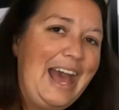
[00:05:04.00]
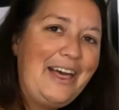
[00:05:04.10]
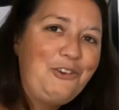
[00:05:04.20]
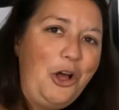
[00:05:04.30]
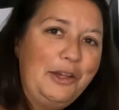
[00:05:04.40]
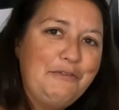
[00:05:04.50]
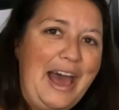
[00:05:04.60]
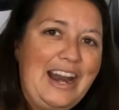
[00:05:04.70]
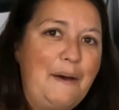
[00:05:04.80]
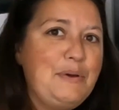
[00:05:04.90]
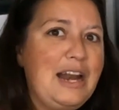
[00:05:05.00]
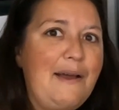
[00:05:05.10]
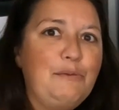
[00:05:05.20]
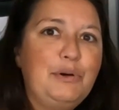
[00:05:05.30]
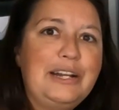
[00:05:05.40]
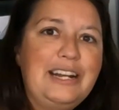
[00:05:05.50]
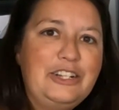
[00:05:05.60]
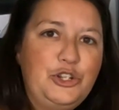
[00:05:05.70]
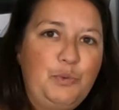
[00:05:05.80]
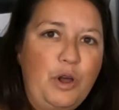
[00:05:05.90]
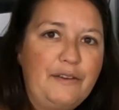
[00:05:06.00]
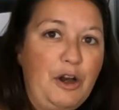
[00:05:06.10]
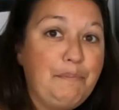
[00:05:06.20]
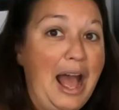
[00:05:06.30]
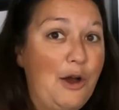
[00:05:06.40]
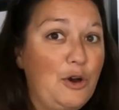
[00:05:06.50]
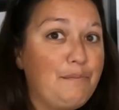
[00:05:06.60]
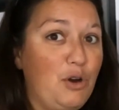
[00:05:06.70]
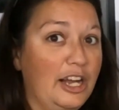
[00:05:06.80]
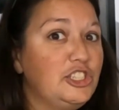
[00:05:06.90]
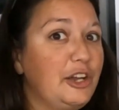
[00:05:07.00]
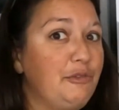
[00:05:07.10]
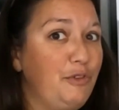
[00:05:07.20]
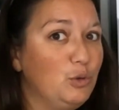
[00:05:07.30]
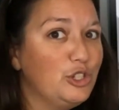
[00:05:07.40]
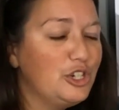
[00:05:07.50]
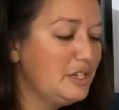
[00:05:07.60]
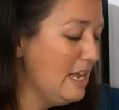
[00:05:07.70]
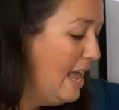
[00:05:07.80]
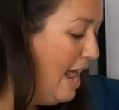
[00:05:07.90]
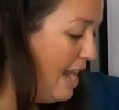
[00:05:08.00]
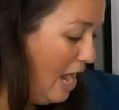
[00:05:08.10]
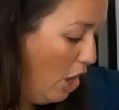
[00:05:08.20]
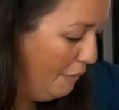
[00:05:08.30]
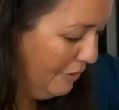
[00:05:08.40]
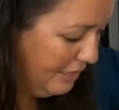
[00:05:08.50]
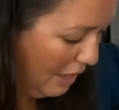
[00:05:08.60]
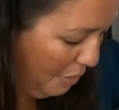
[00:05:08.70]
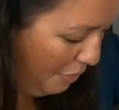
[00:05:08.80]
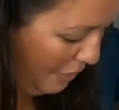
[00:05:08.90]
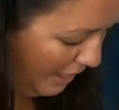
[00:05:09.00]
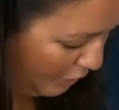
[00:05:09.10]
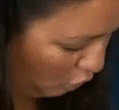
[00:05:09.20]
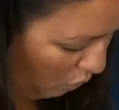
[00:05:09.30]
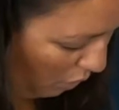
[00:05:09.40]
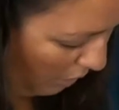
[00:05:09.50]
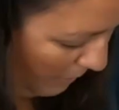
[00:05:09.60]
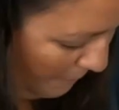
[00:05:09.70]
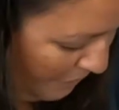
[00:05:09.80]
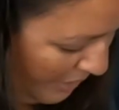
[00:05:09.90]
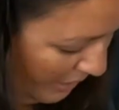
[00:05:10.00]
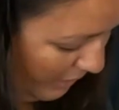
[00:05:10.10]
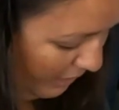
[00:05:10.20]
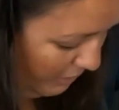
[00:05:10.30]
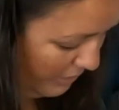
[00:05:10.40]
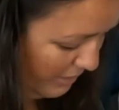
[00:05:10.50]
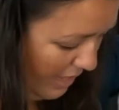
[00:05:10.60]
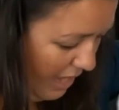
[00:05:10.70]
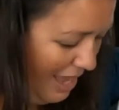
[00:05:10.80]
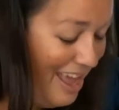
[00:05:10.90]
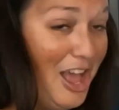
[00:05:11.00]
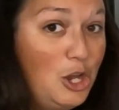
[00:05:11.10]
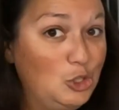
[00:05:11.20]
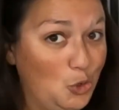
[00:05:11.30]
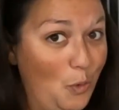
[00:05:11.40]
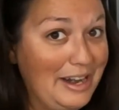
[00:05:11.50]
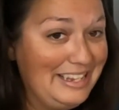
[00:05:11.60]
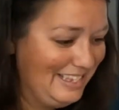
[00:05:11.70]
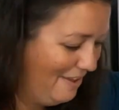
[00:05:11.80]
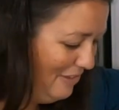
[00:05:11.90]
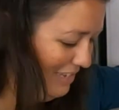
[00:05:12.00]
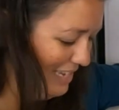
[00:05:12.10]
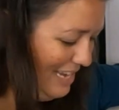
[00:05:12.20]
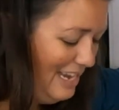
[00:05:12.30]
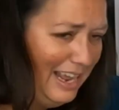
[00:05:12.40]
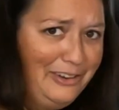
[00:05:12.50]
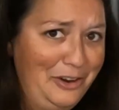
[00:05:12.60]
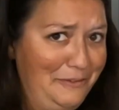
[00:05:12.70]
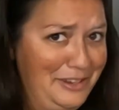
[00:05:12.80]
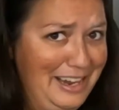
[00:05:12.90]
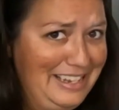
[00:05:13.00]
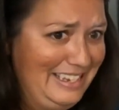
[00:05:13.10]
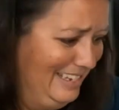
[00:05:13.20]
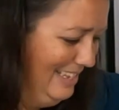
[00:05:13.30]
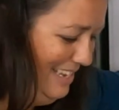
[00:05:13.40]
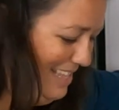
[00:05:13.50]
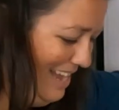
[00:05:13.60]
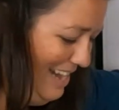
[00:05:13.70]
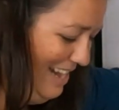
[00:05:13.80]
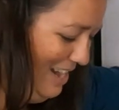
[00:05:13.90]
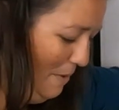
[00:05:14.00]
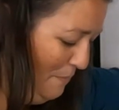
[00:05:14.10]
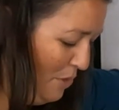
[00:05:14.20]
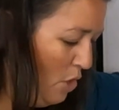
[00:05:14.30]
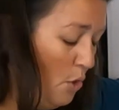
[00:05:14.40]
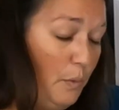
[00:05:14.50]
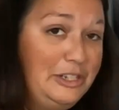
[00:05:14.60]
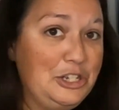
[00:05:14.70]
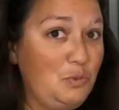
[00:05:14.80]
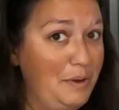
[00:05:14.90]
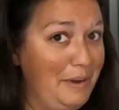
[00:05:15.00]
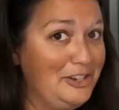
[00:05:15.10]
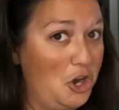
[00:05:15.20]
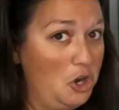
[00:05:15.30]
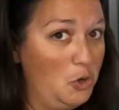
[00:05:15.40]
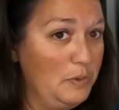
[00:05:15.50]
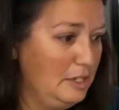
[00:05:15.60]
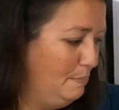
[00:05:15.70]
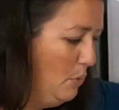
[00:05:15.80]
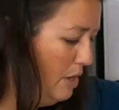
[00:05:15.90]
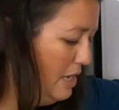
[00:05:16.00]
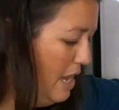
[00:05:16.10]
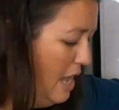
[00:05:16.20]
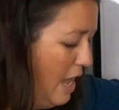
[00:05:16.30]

gather all of that up and I will put it into one of our power project folders. Now, if it's a thick drawer, like let's say 2017, I don't know if you guys can see that here, which is when my daughter was born,